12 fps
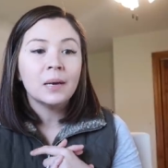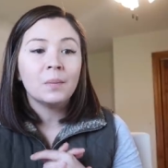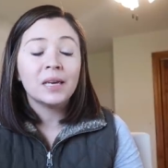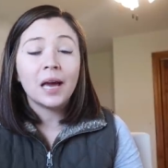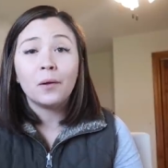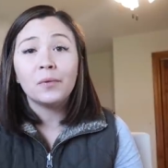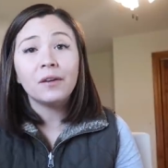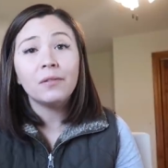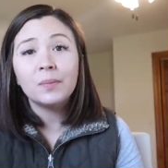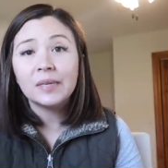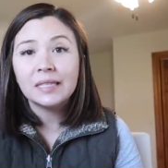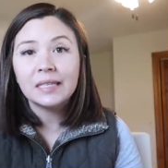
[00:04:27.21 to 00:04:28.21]
But yeah, we have
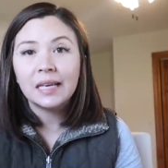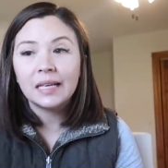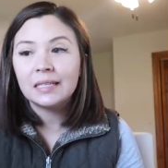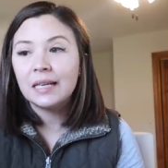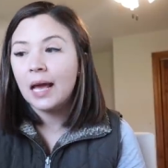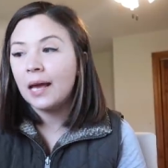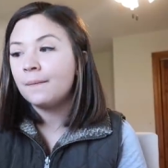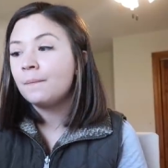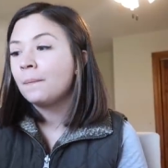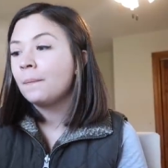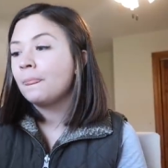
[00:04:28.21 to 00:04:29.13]
a busy day today.